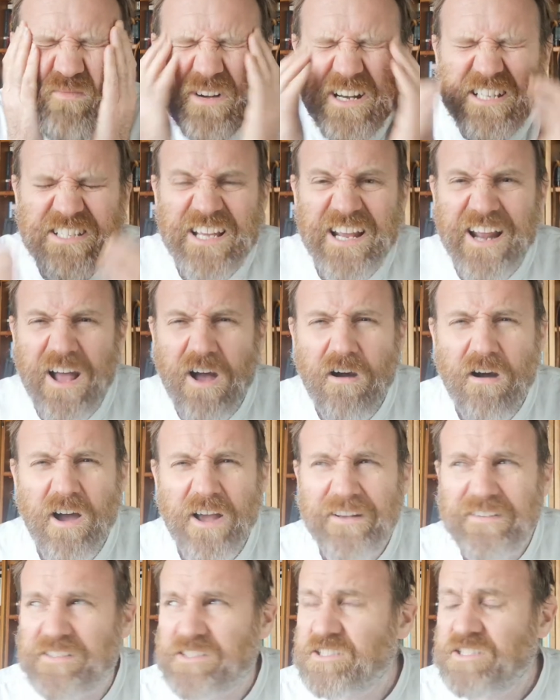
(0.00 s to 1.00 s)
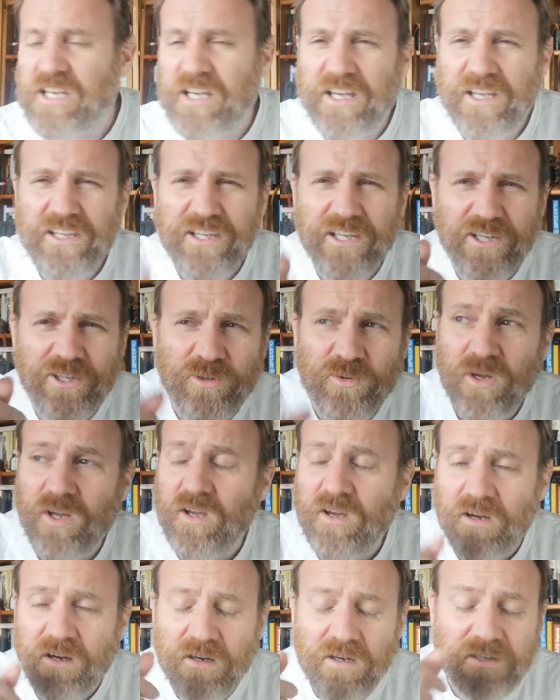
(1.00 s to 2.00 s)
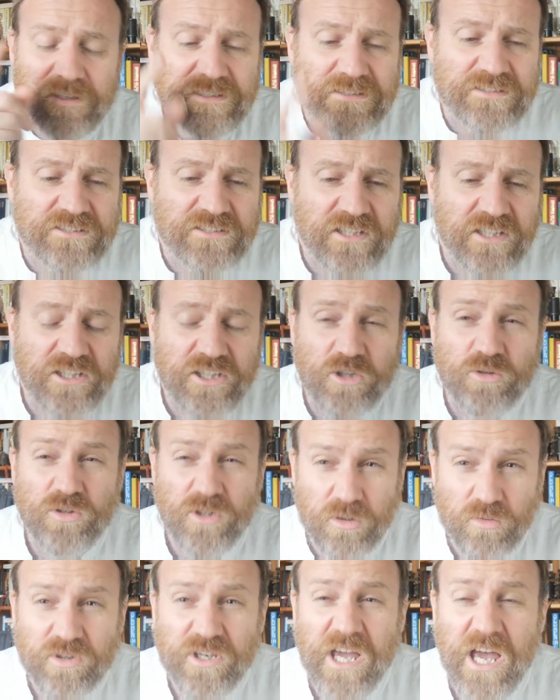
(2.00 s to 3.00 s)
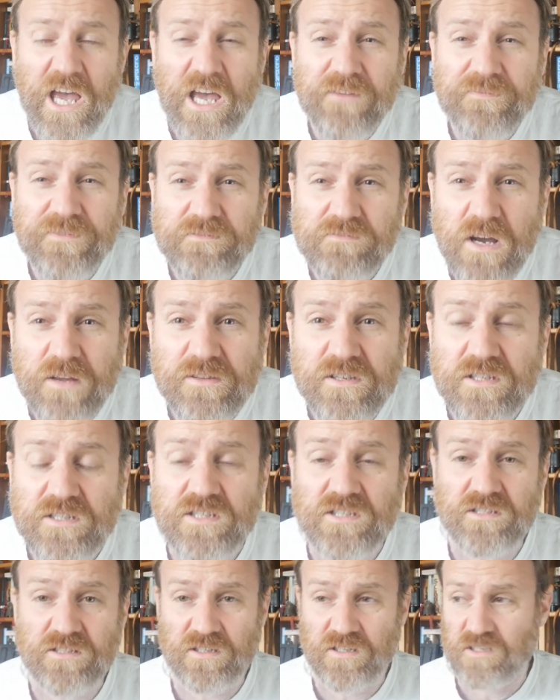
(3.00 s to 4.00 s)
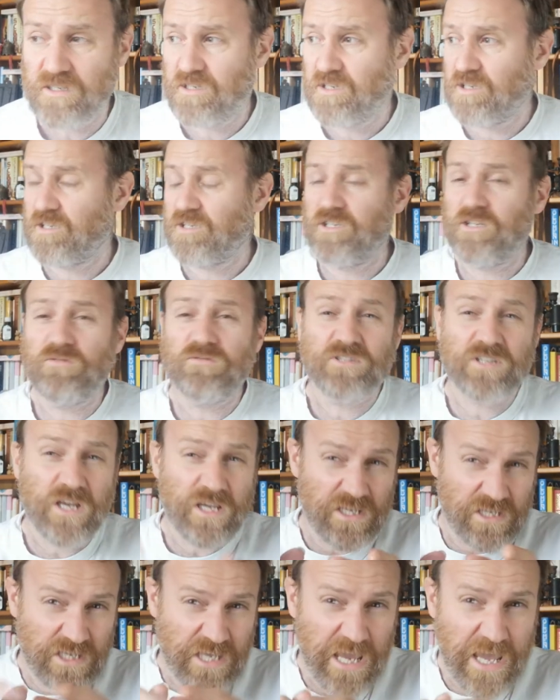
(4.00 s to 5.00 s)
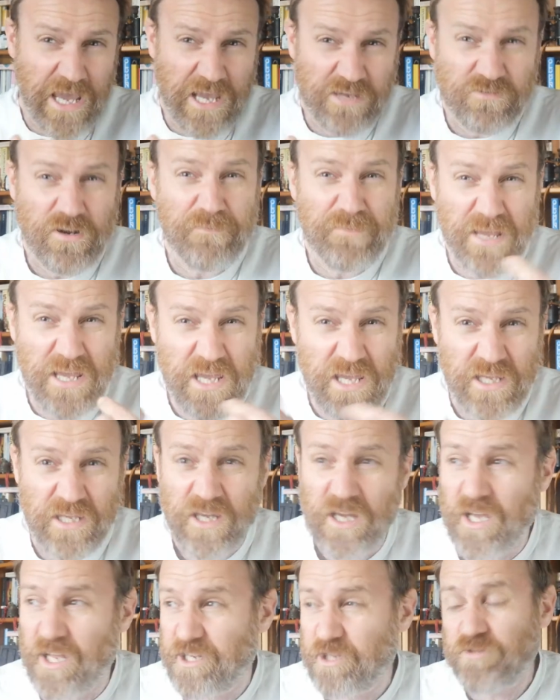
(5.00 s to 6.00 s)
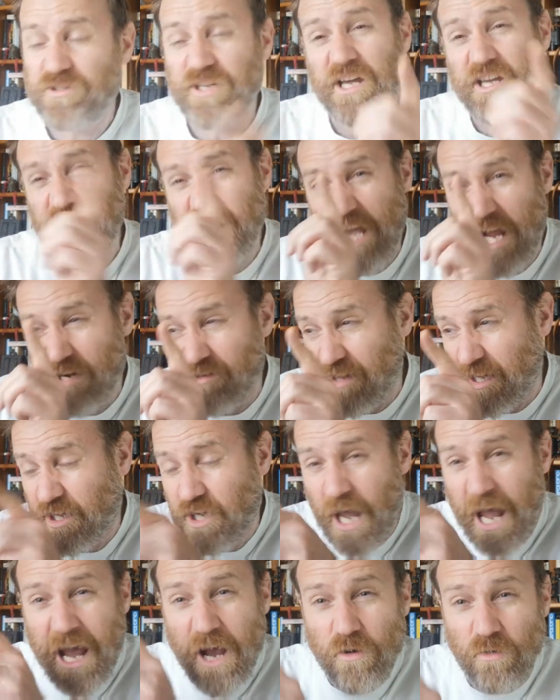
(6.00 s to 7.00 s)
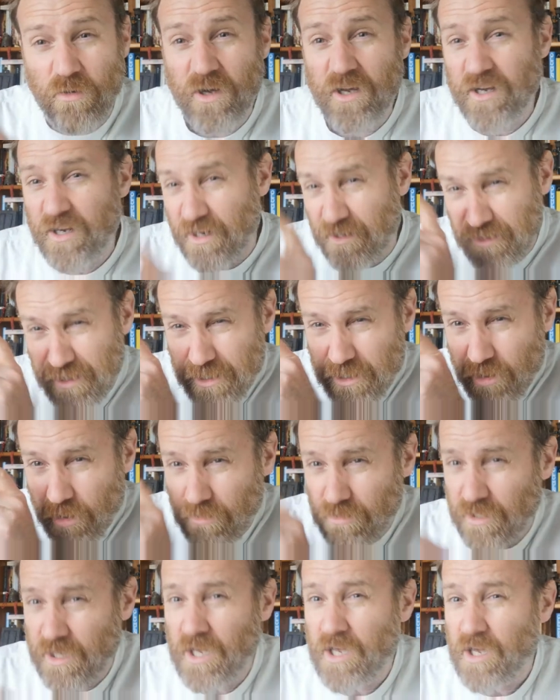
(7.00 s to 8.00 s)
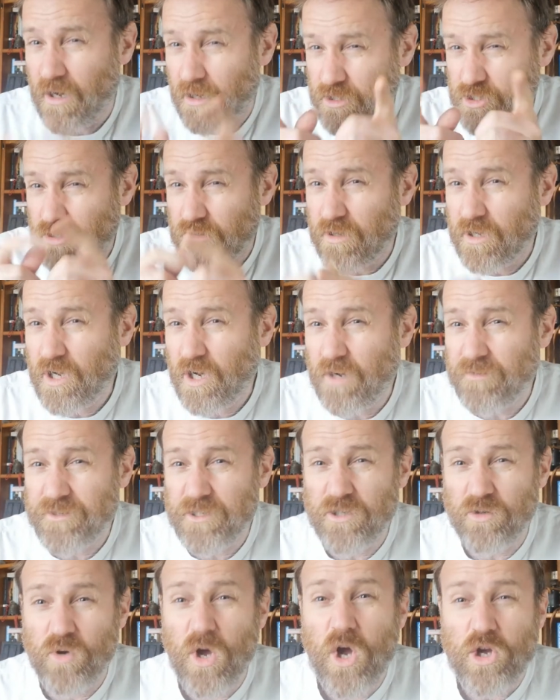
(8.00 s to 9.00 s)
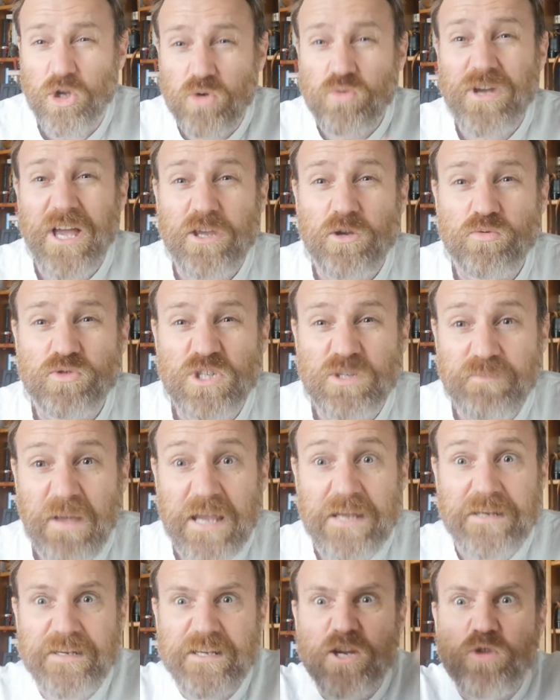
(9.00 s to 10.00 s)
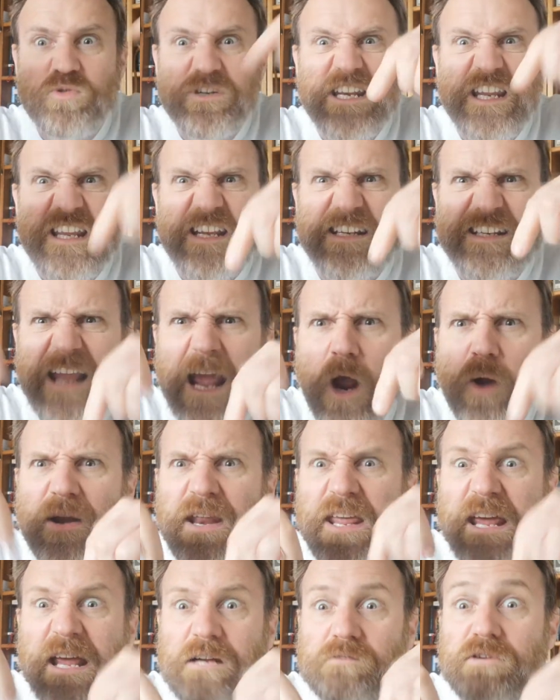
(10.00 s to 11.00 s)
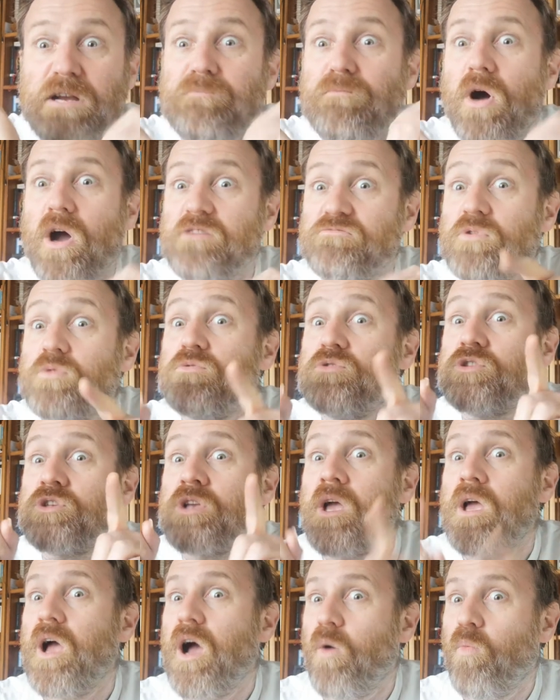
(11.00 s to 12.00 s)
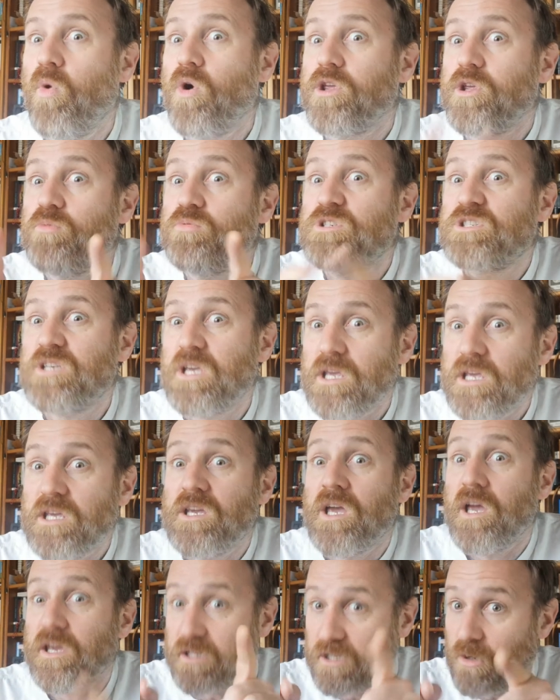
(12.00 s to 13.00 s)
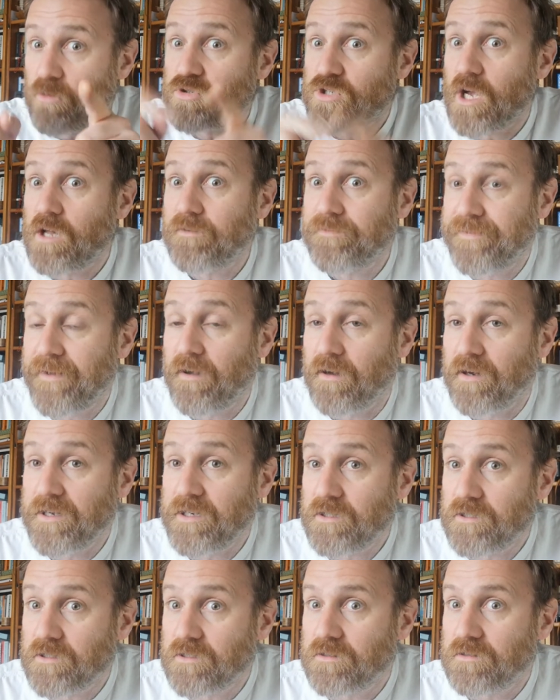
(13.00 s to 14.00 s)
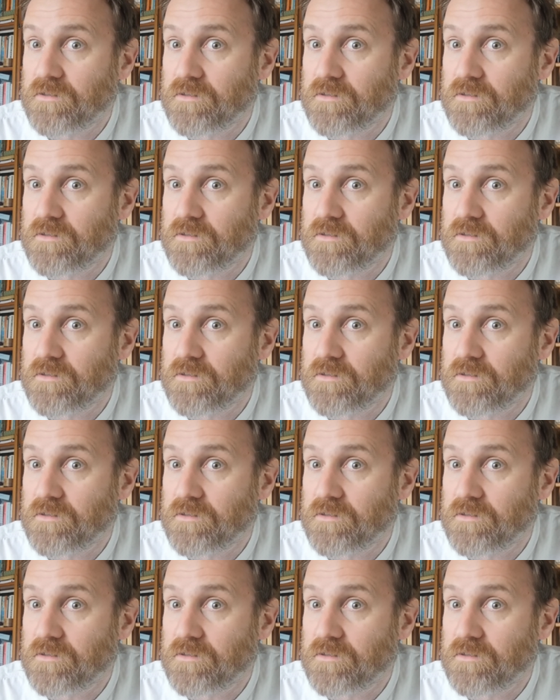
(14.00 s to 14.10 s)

But he said, "I see you. I see you. You care for others. You take care of me and you take care of the cow and donk. I shall look after you. You get your spade and you dig down here in my roots and what you seek you shall find."